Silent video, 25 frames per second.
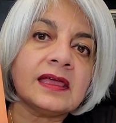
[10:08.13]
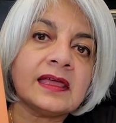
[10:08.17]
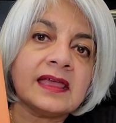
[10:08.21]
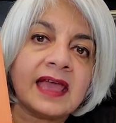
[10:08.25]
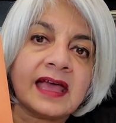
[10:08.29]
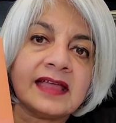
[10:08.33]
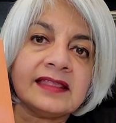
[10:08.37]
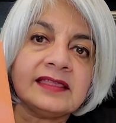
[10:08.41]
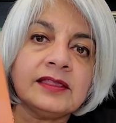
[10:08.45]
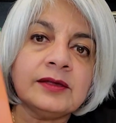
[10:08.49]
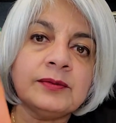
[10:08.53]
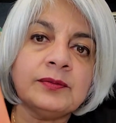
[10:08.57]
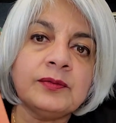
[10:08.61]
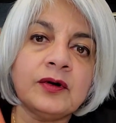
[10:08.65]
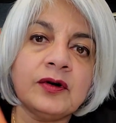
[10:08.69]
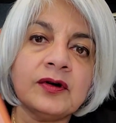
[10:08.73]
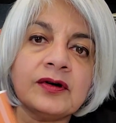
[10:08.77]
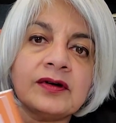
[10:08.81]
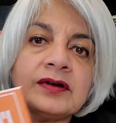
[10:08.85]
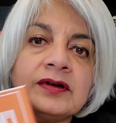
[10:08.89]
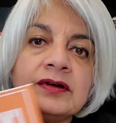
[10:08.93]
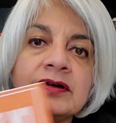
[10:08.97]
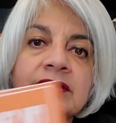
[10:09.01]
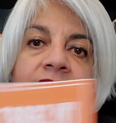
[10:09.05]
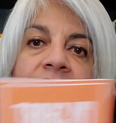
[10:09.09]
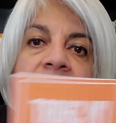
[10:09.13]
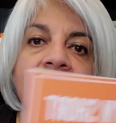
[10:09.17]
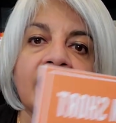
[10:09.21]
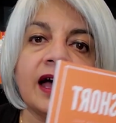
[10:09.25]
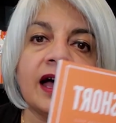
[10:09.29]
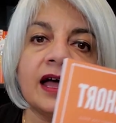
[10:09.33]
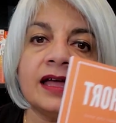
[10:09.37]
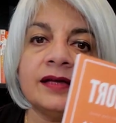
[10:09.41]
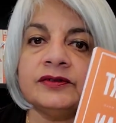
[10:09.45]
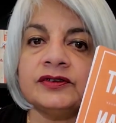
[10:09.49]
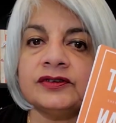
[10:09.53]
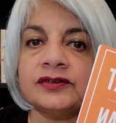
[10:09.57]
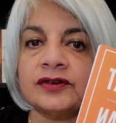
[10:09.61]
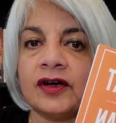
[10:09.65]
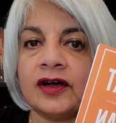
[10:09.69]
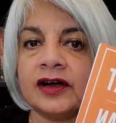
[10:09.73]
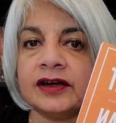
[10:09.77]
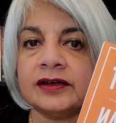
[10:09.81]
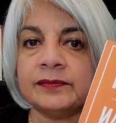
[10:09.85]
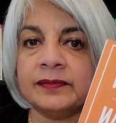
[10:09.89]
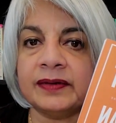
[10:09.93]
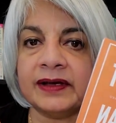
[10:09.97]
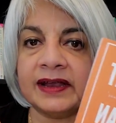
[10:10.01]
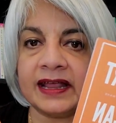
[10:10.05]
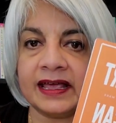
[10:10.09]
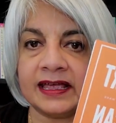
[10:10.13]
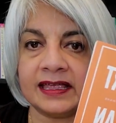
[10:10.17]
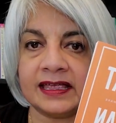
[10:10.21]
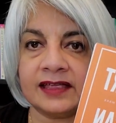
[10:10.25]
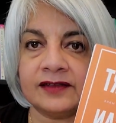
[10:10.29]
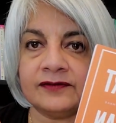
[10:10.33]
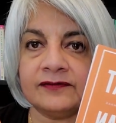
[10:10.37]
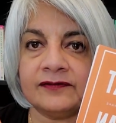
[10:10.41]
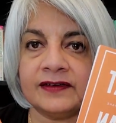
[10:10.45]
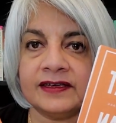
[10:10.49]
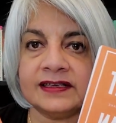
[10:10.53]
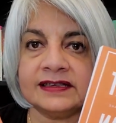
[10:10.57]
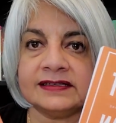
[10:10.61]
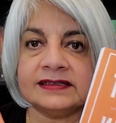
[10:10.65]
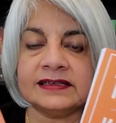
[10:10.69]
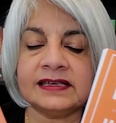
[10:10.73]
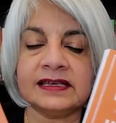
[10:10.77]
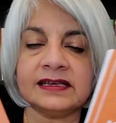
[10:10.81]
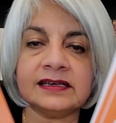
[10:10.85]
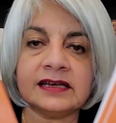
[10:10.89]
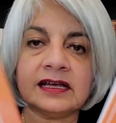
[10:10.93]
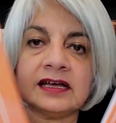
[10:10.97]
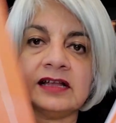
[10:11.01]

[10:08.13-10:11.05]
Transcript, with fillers: Get the book, I'm short but I can fix it,